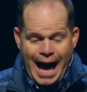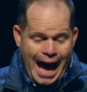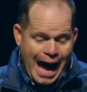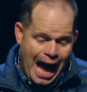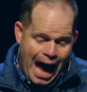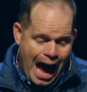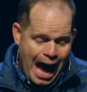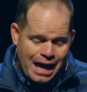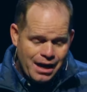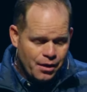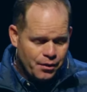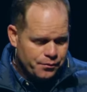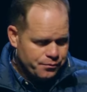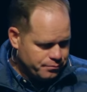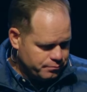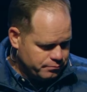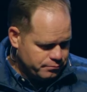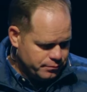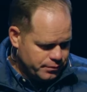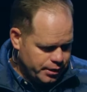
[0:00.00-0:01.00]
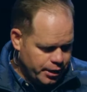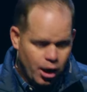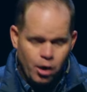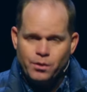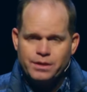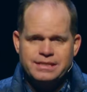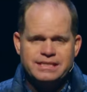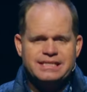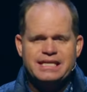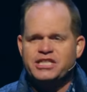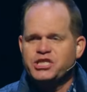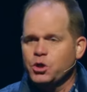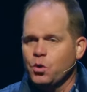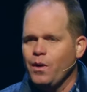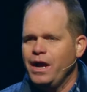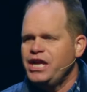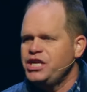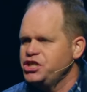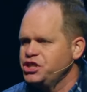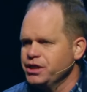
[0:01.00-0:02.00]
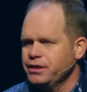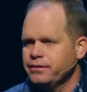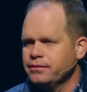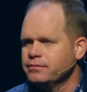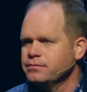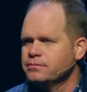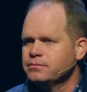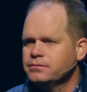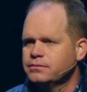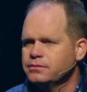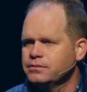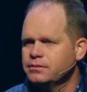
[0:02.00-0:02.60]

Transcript: I, I don't know a situation